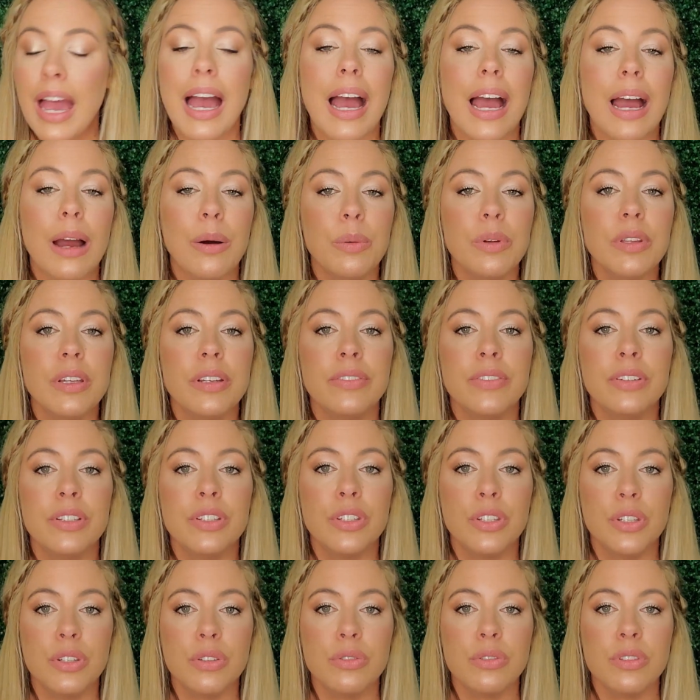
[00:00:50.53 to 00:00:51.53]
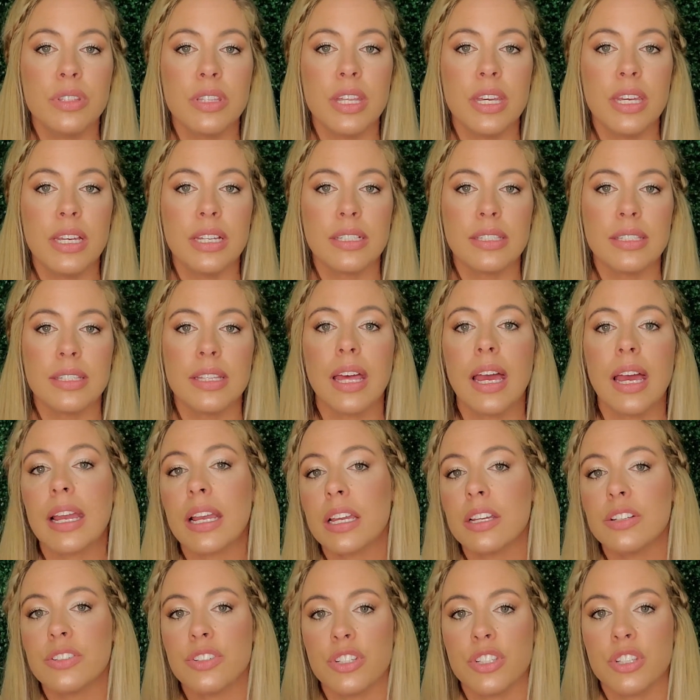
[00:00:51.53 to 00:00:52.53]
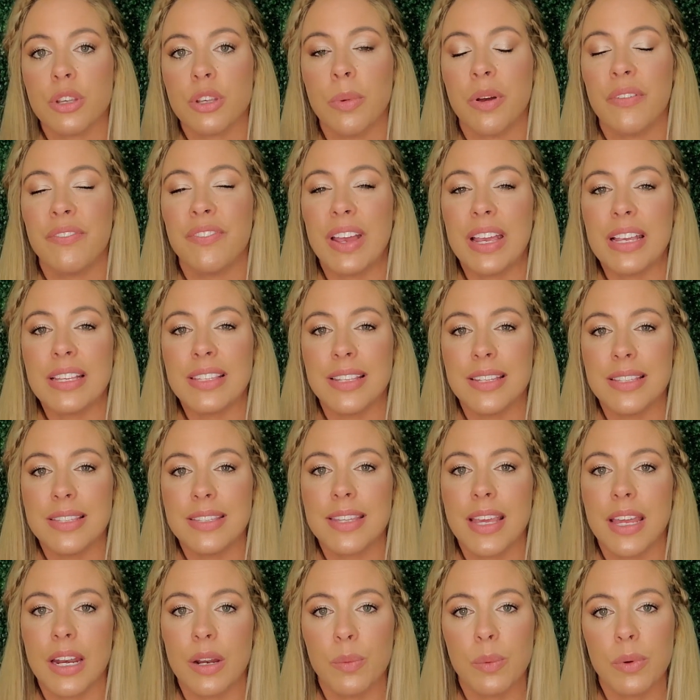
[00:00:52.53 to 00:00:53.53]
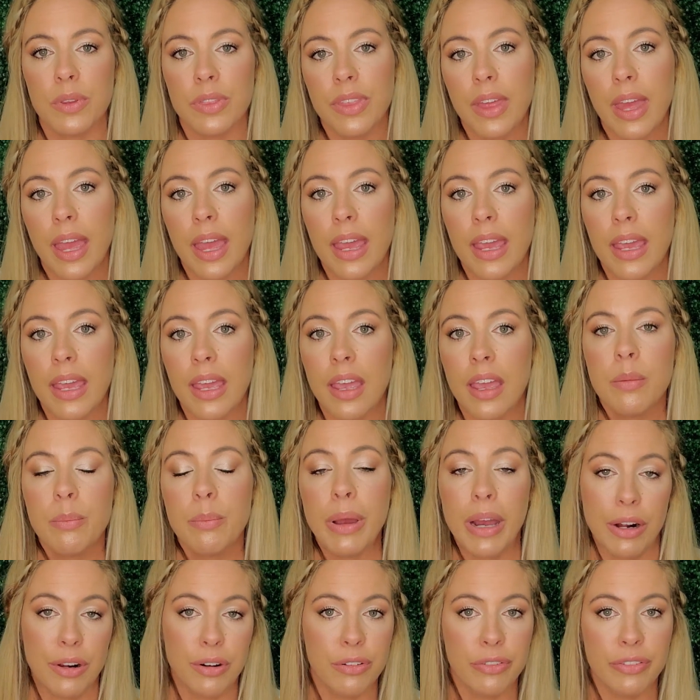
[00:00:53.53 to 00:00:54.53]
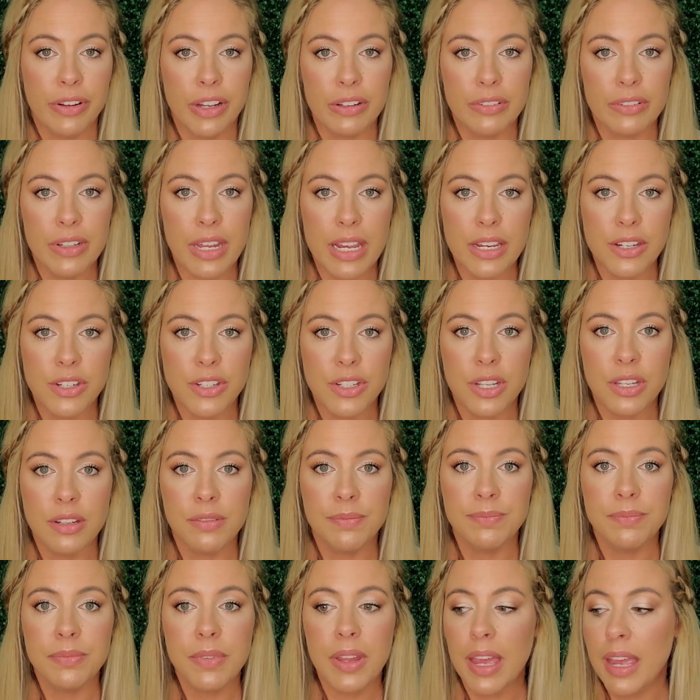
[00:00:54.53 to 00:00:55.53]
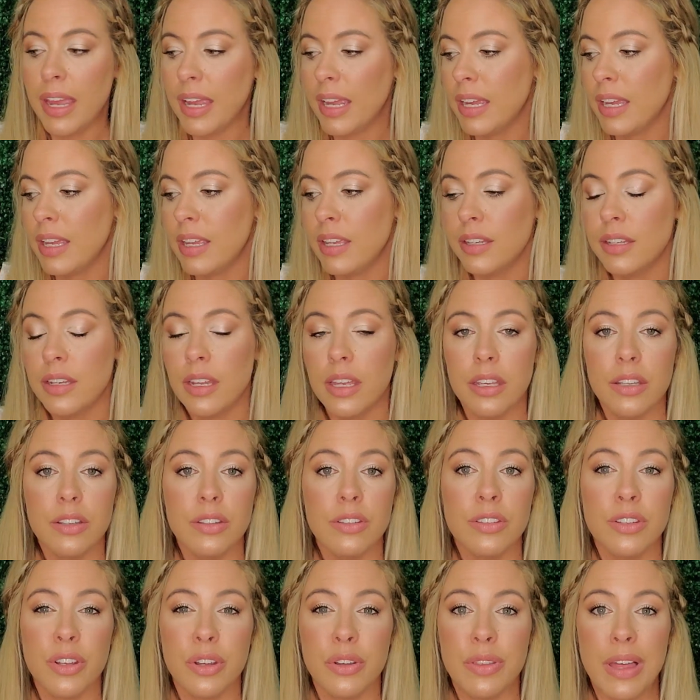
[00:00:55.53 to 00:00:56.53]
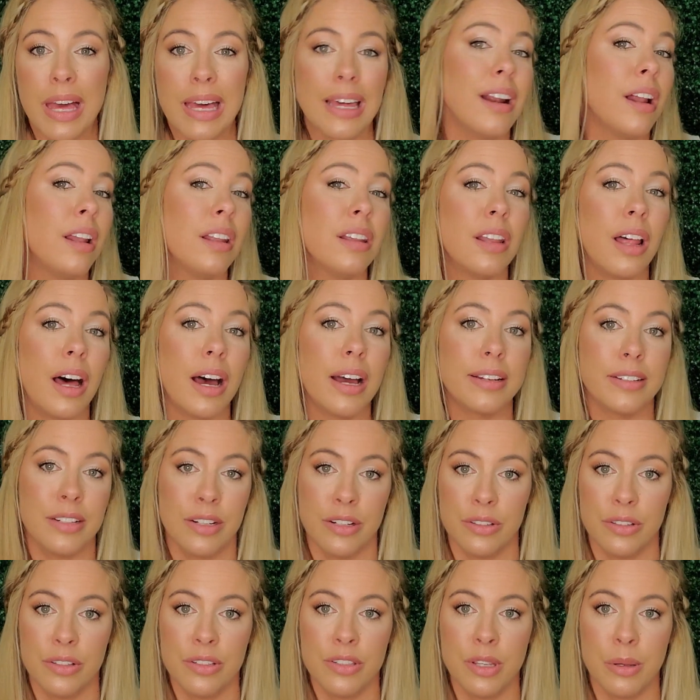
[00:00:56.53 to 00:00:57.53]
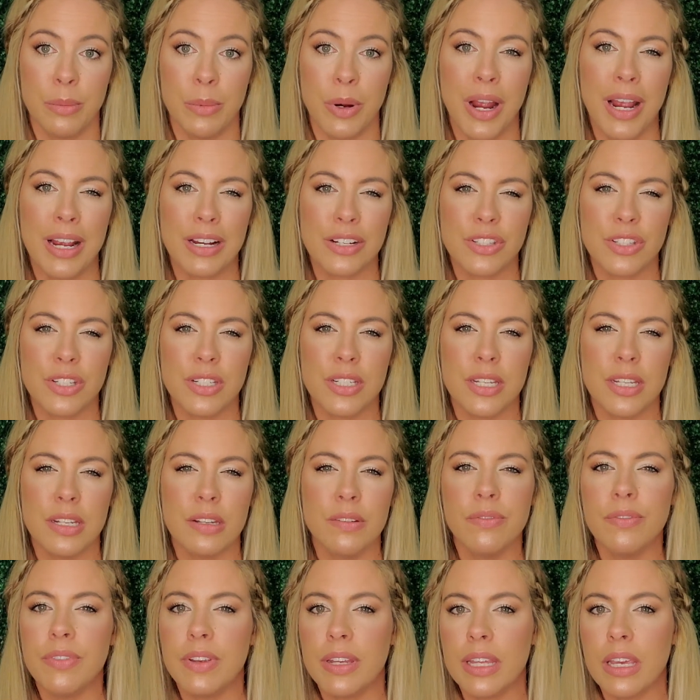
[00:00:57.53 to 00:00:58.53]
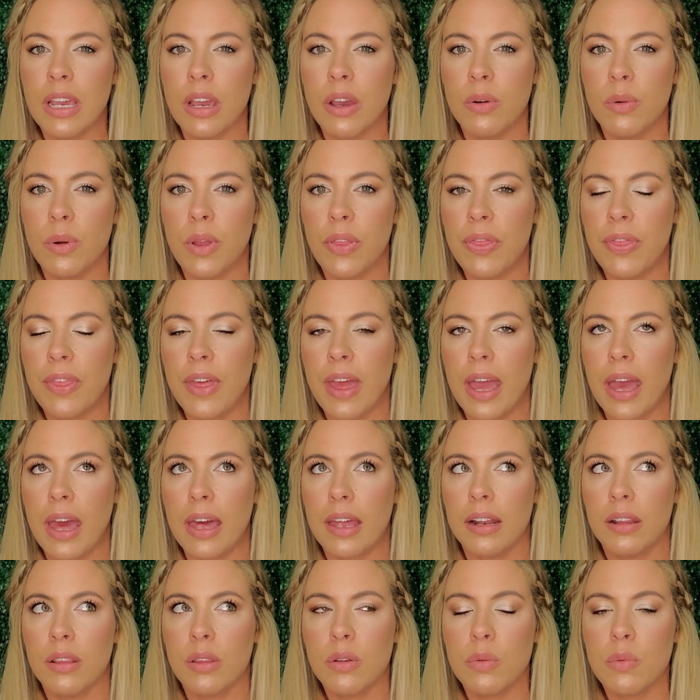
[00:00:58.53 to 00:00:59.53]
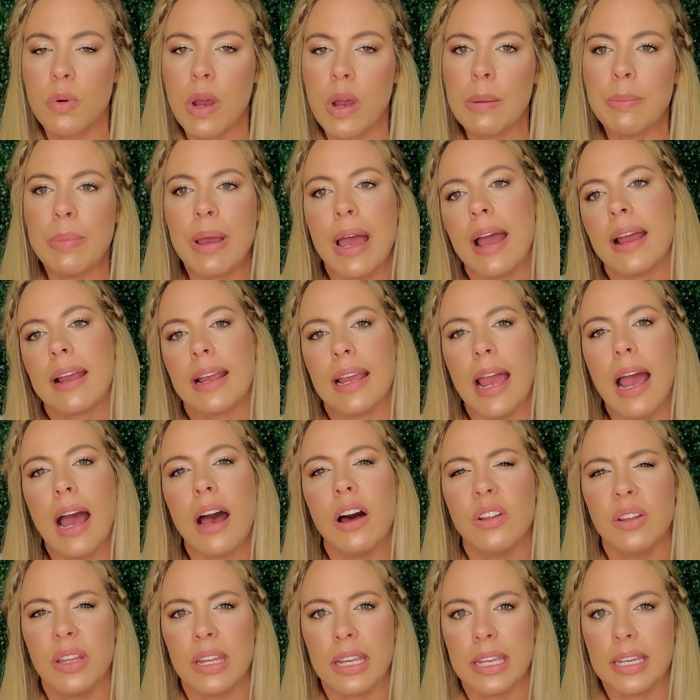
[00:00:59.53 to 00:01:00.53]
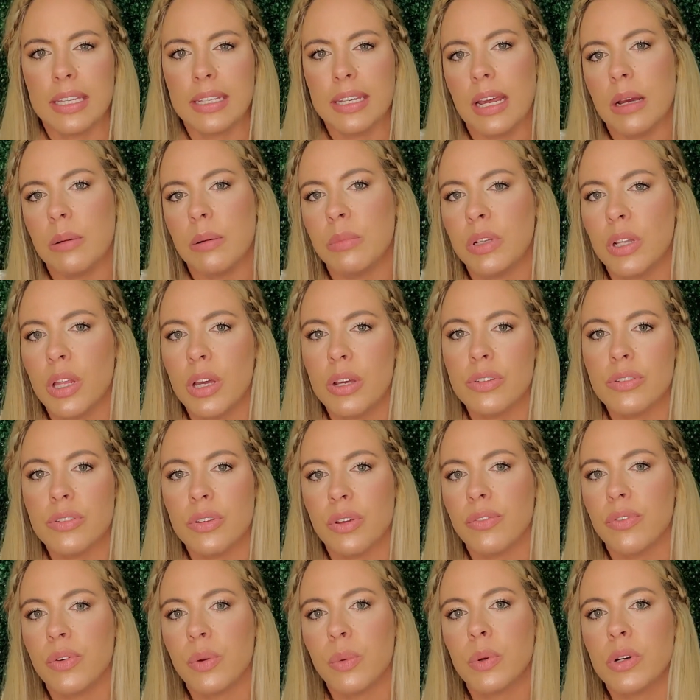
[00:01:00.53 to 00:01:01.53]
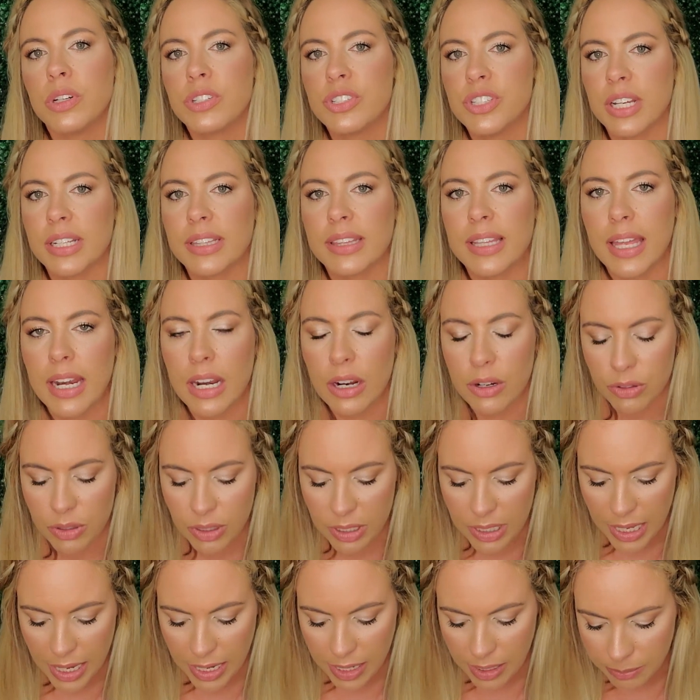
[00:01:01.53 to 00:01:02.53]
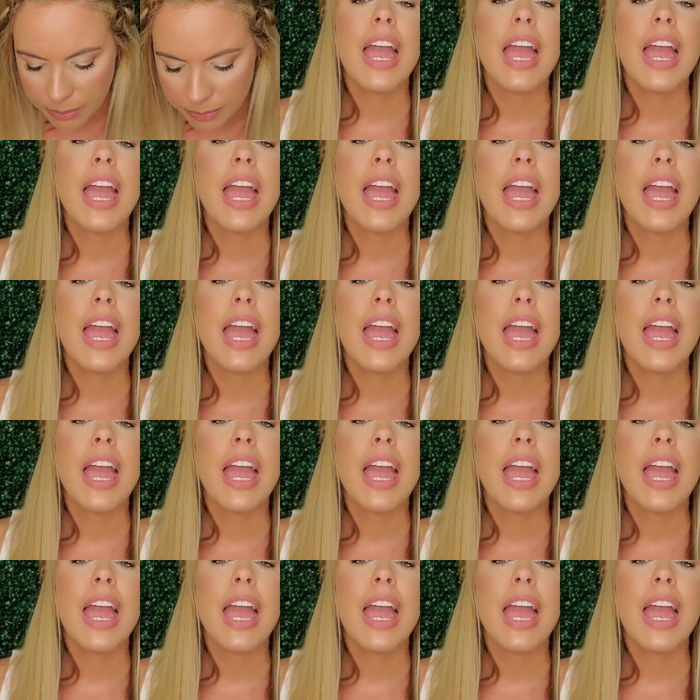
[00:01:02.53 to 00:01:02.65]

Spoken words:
I will even use this like just on my face and set it with a powder foundation and do that a lot during the summer. I actually did a video with that a little while back. I'll link it down below, so if you want to check that out, you can.